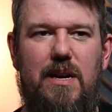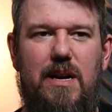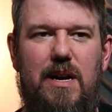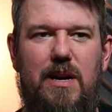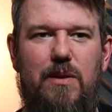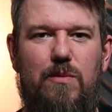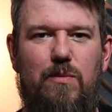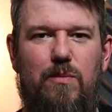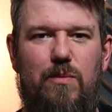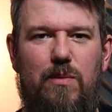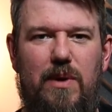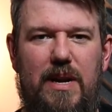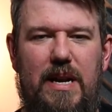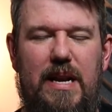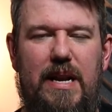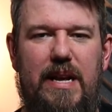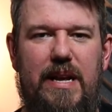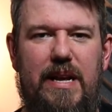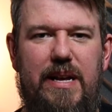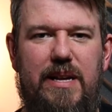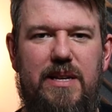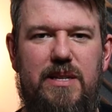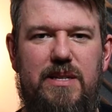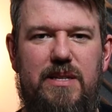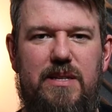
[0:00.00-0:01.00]
it
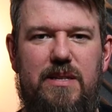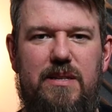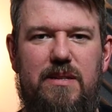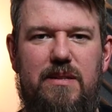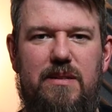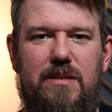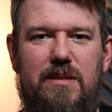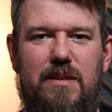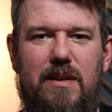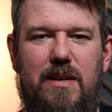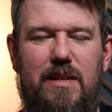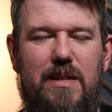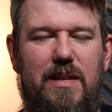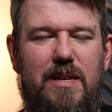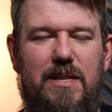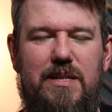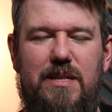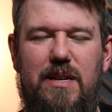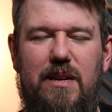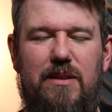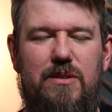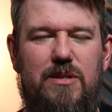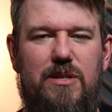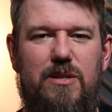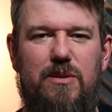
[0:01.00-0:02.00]
really is, and this
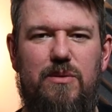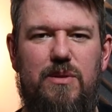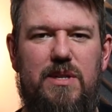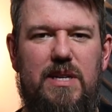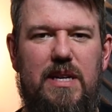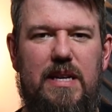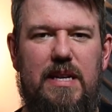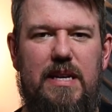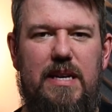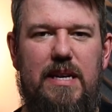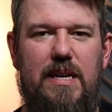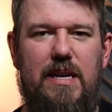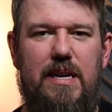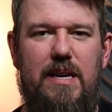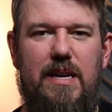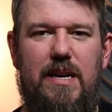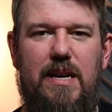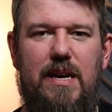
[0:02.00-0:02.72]
sounds so silly,